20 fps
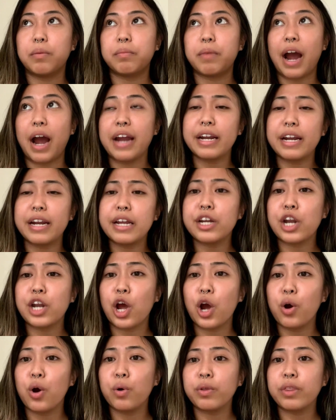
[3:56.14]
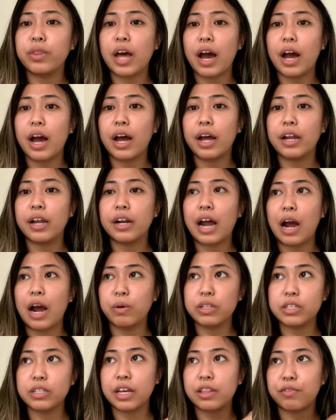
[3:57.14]
I didn't know that I
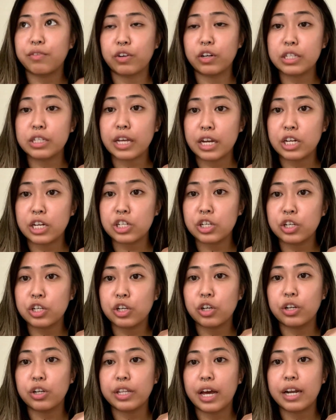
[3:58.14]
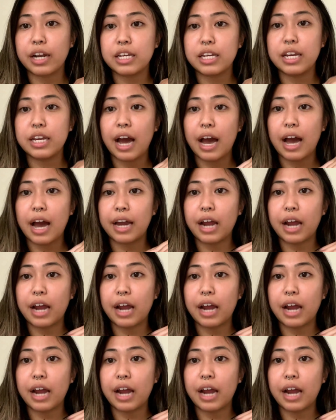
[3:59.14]
was like the first Asian girl that he had